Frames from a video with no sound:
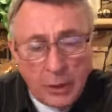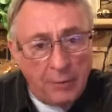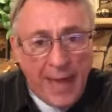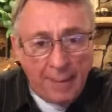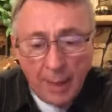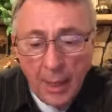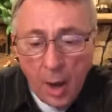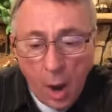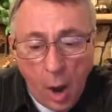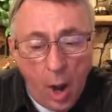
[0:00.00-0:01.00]
you name them,
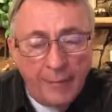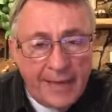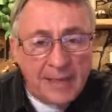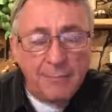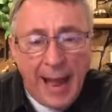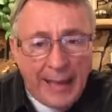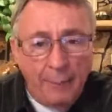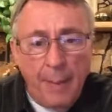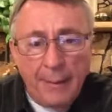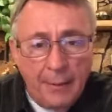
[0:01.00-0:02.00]
all these mighty
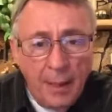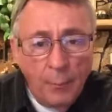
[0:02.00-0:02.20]
men,